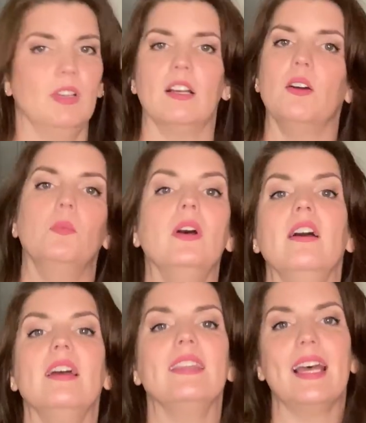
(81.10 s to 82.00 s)
on
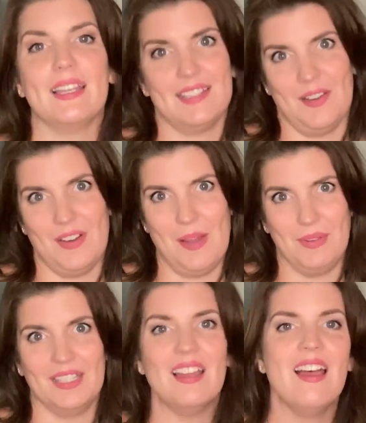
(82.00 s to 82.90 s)
wood, that has never
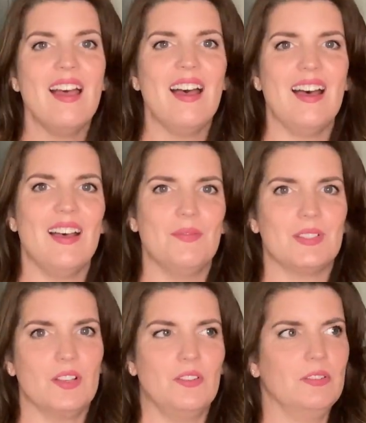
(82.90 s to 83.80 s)
happened. Um,
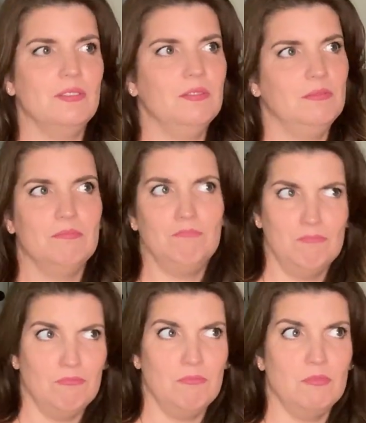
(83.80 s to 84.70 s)
so,
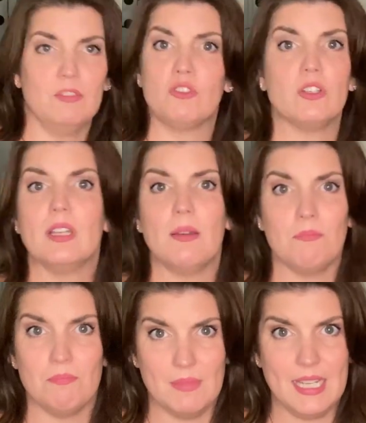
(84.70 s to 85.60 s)
should not
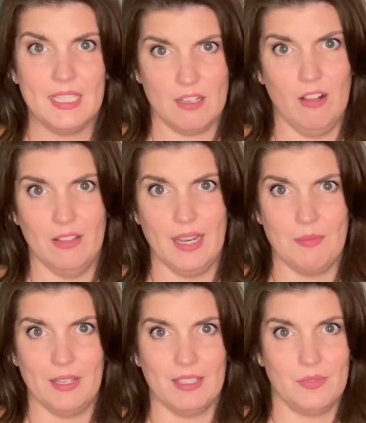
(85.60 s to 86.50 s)
need to call an
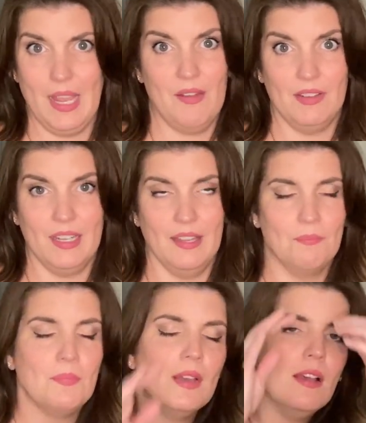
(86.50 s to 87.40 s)
ambulance. We haven't yet.
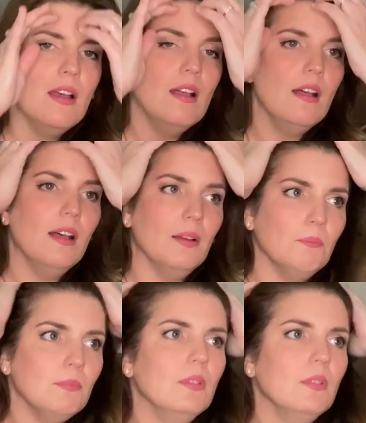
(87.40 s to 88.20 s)
Um,